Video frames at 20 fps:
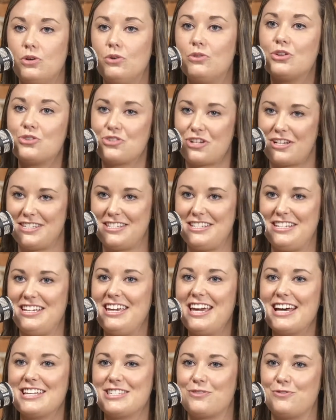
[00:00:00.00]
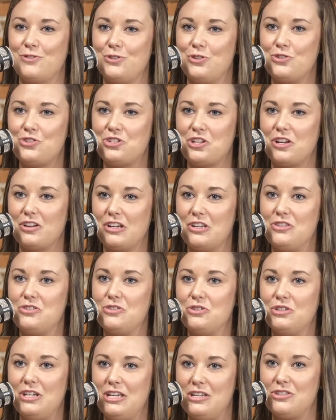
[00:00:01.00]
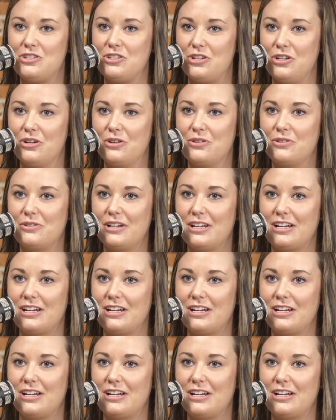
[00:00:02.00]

who the trustee has a fiduciary duty to.